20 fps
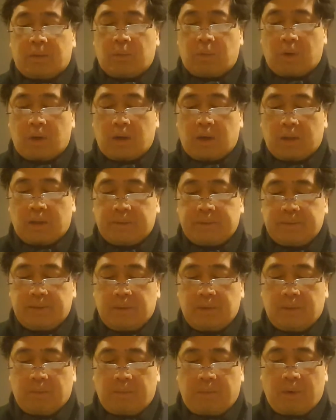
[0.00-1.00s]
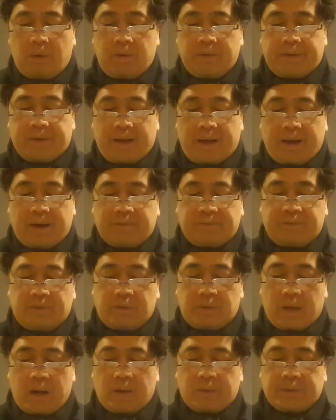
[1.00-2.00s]
world both have
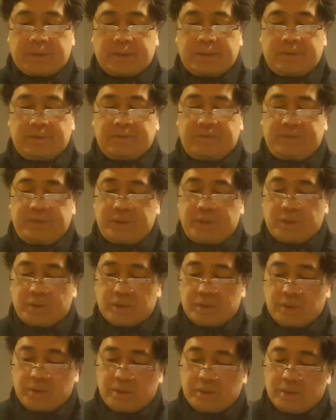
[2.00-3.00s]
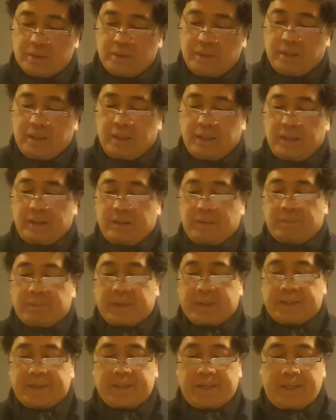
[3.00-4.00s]
rounded features,
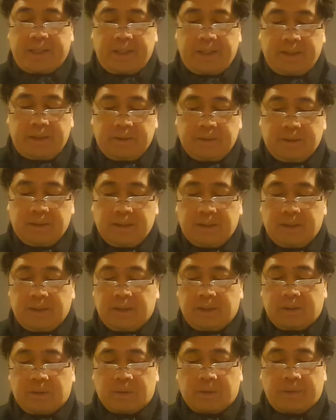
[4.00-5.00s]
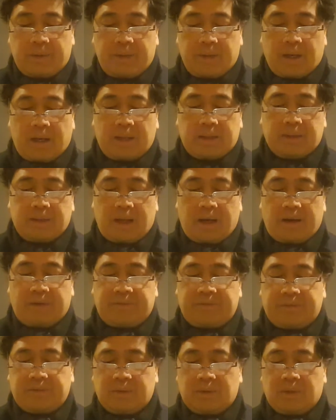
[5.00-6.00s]
but they could not
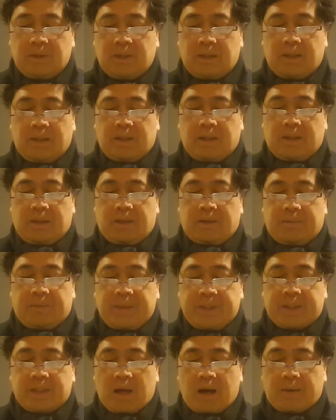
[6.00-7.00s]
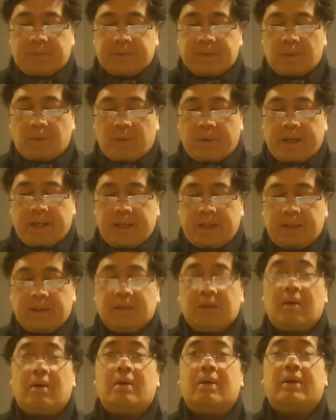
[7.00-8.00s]
have become the way
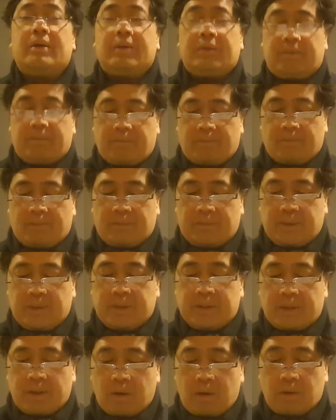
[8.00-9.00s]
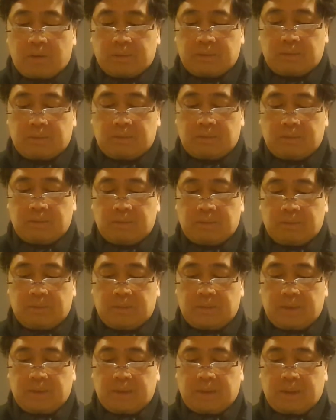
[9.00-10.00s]
on their own.
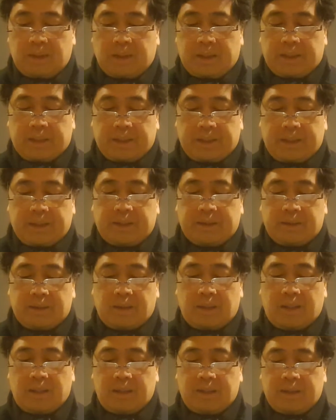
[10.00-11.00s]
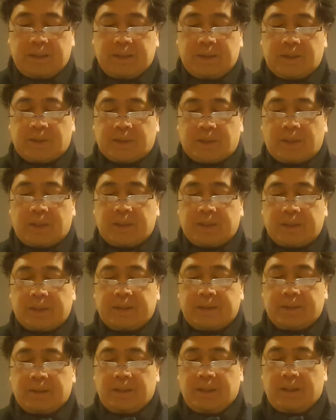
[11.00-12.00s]
It is certain that
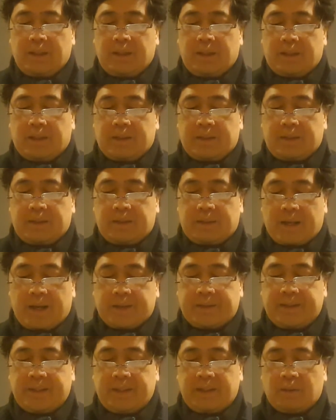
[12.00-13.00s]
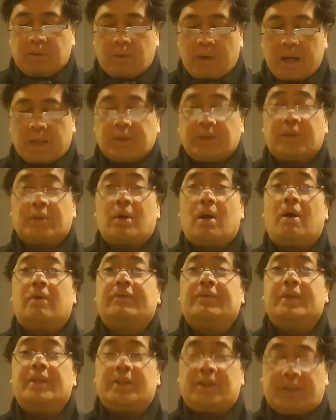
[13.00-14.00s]
nothing rounds
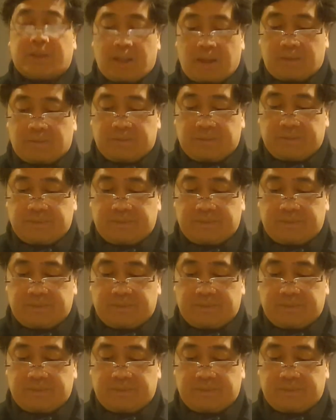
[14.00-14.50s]
off itself.